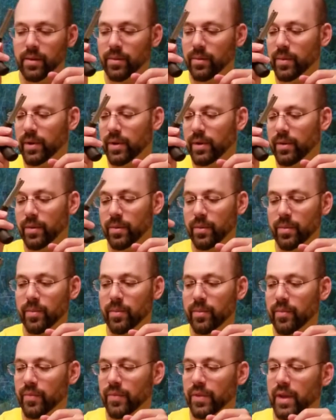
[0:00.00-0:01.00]
When you
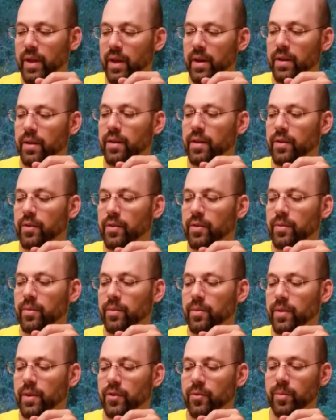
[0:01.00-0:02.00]
get it
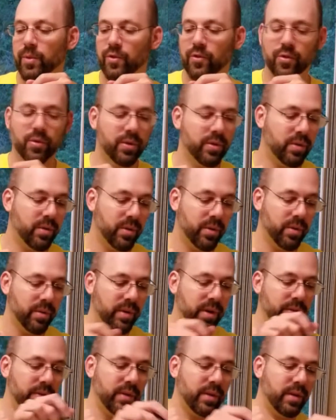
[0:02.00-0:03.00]
this mature, or
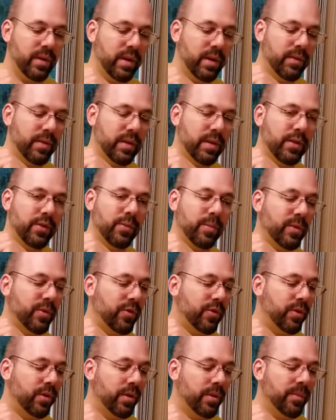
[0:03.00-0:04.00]
even this
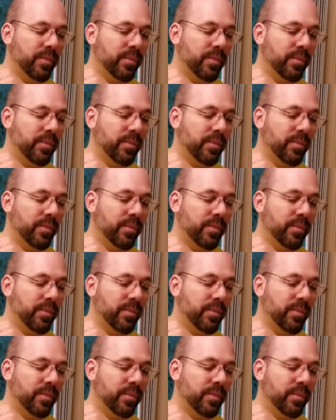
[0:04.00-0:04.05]
mature,